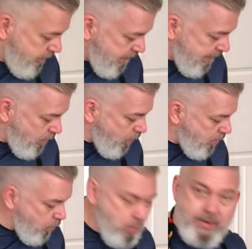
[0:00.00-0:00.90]
to
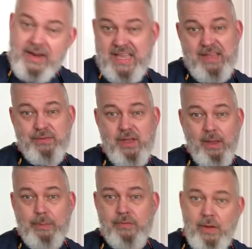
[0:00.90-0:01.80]
equal 1.5
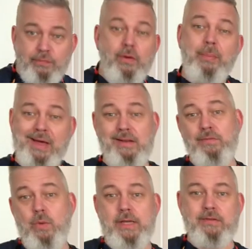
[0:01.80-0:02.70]
cups. Now a full bottle
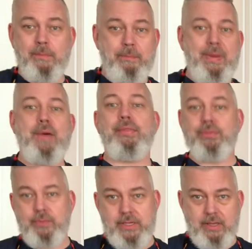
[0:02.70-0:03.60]
of wine is
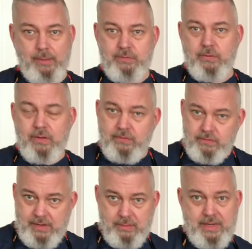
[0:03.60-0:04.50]
about 3 cups, so this
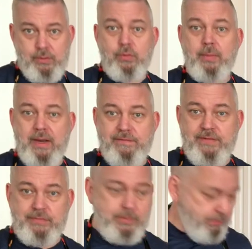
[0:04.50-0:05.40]
is now down to about
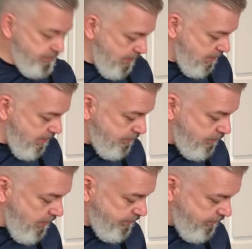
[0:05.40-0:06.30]
a 50%
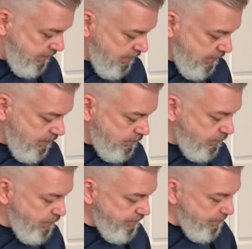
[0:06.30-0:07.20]
concentration.
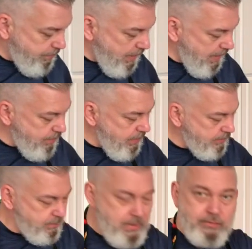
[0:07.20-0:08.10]
So if you have a
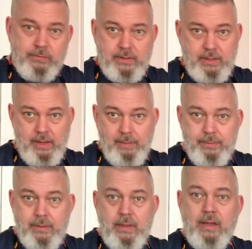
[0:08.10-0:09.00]
Pyrex measuring
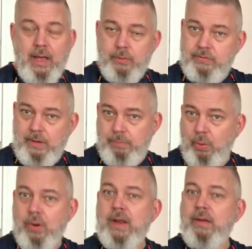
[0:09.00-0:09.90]
cup, I would say
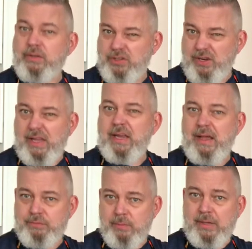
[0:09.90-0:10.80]
pour it out to check it
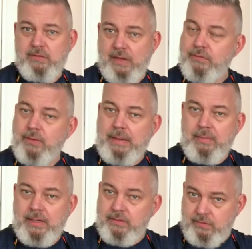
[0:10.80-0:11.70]
after about 7 or
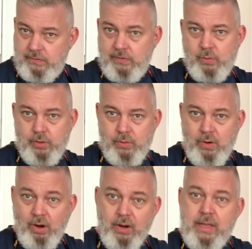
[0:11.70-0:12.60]
8 minutes and see where
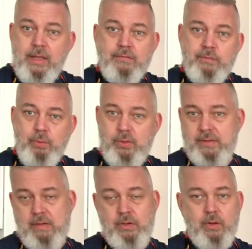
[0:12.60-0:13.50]
you are. If you
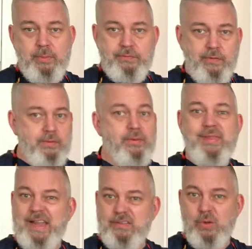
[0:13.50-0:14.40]
boil down a little bit further,
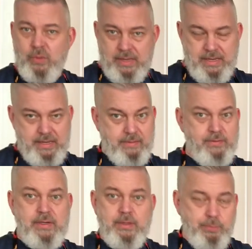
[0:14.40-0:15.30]
that's okay.
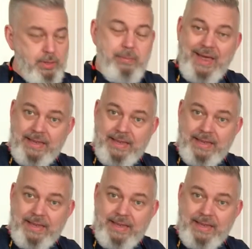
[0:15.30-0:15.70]
If you need to put it